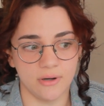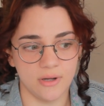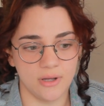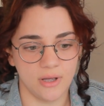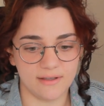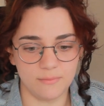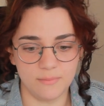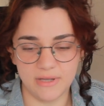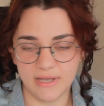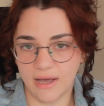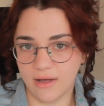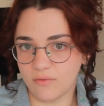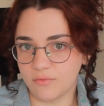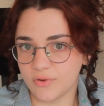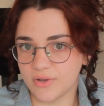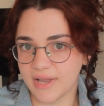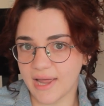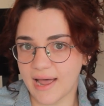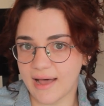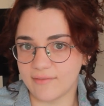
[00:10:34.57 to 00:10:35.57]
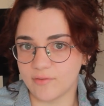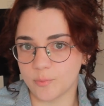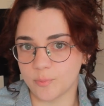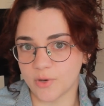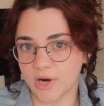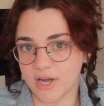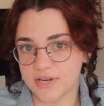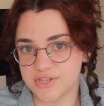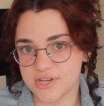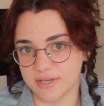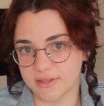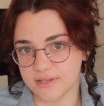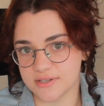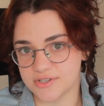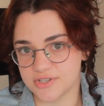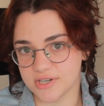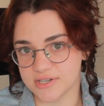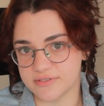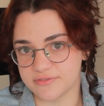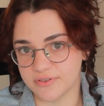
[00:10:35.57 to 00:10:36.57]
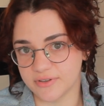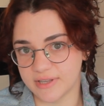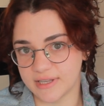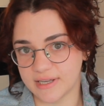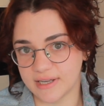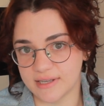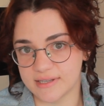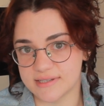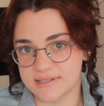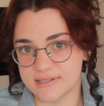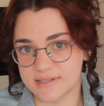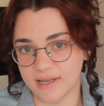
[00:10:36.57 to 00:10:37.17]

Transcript: it can be helpful to have a project that's just for this.